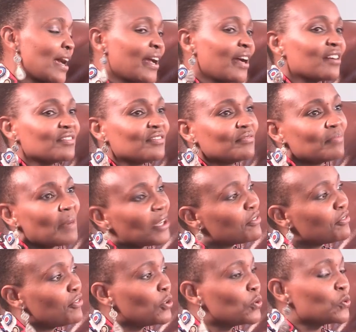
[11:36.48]
I have my
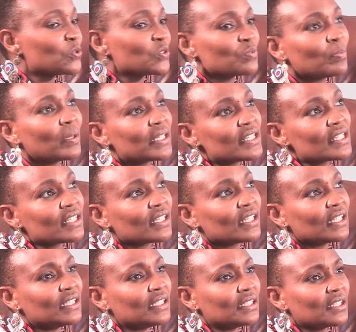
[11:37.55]
flaws, but
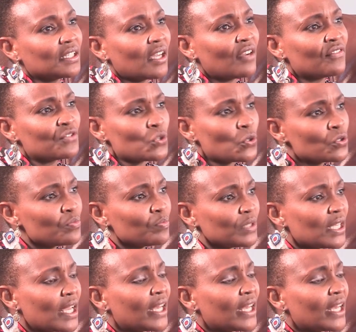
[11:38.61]
they have taught me.